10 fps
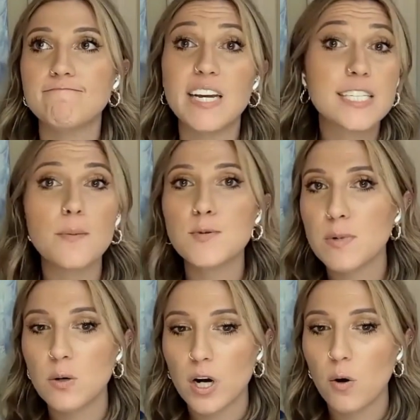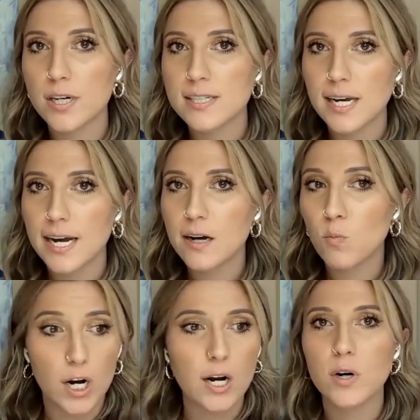it's up to me what I want to say,
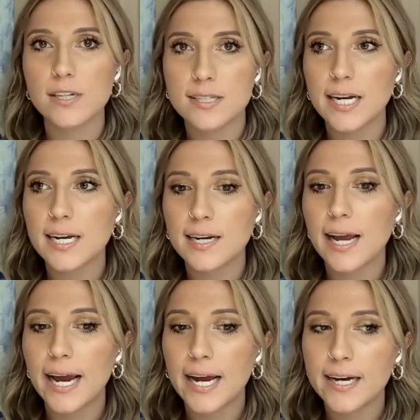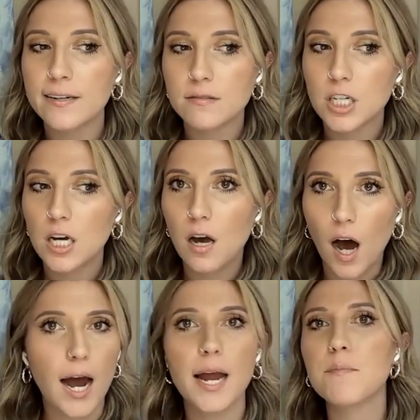when I want to say it. And
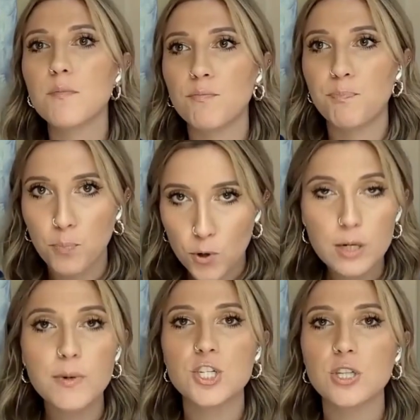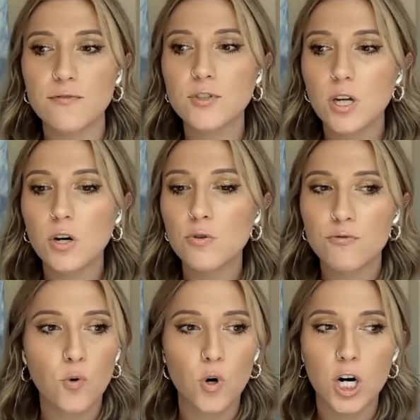I'm pretty much left alone
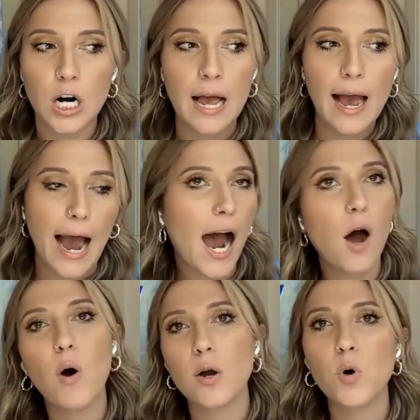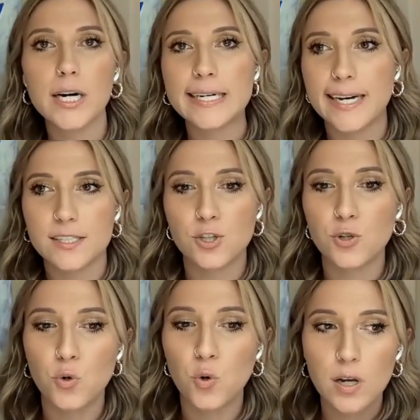for how I want to get
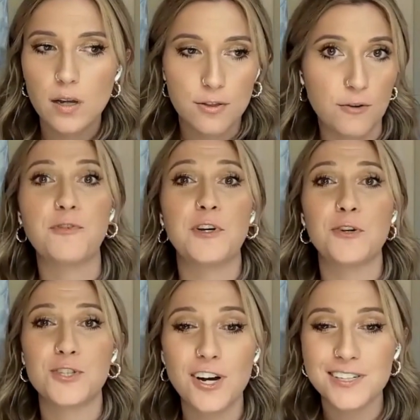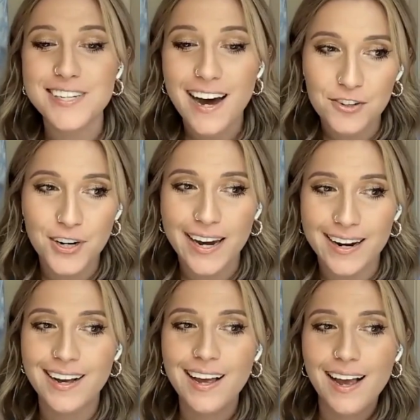to the field on
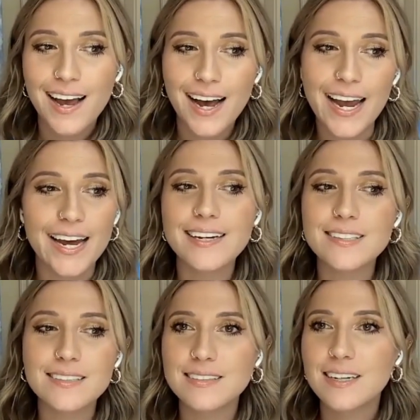Saturday. And